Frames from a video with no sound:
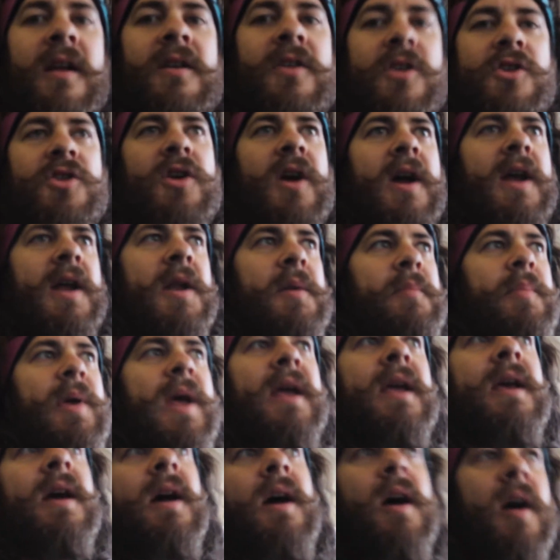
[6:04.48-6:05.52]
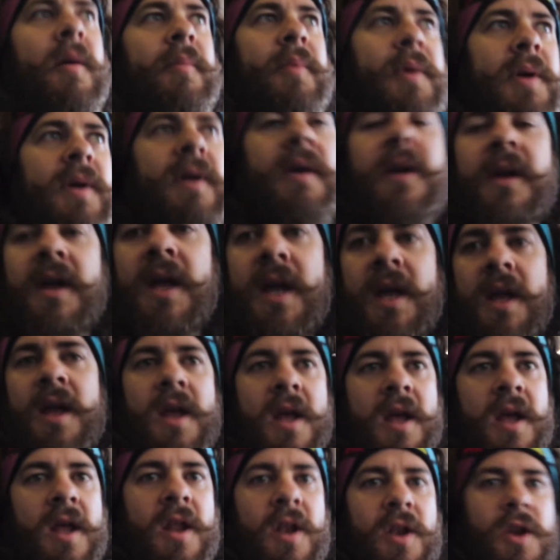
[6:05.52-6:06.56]
to try and pick up
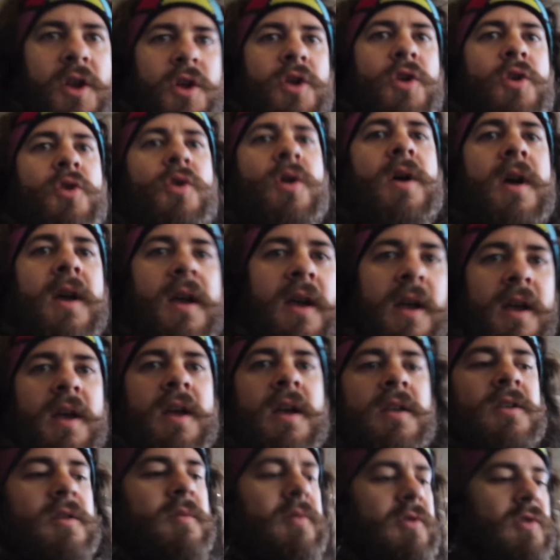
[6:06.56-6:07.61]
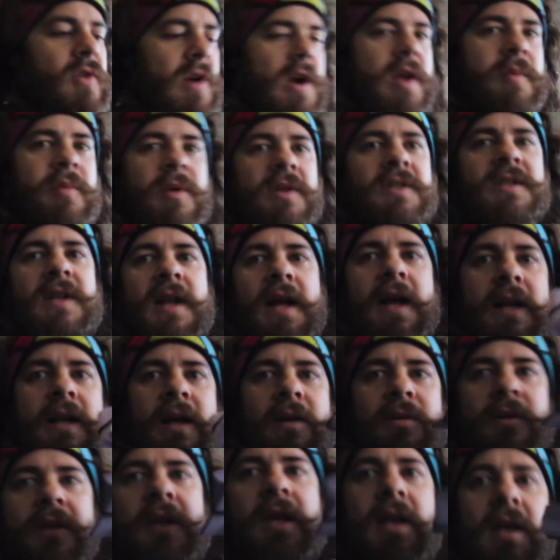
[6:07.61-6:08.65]
new subscribers and hand
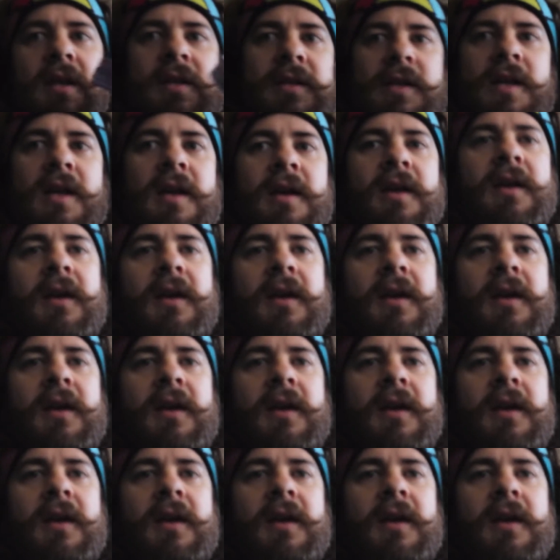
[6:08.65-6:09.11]
out these.